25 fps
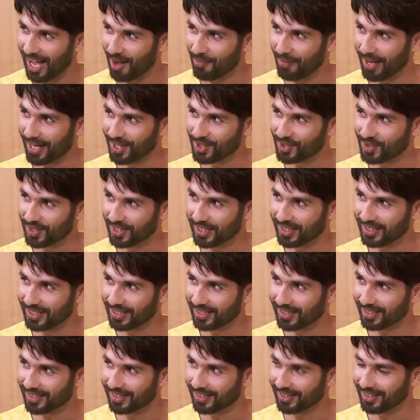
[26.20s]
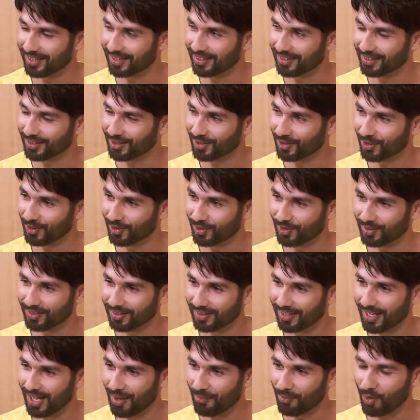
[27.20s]
I'm actually, you know,
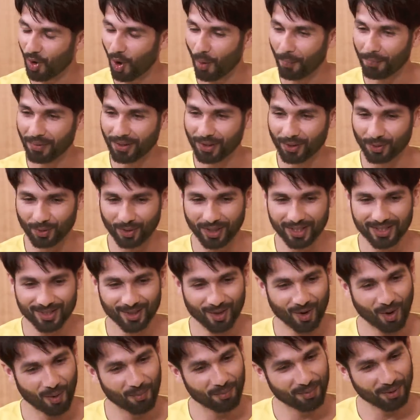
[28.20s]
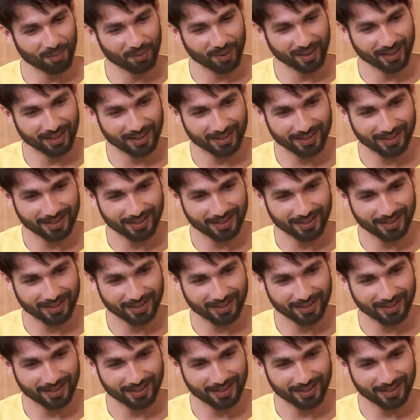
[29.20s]
I'm copying you. That's a compliment.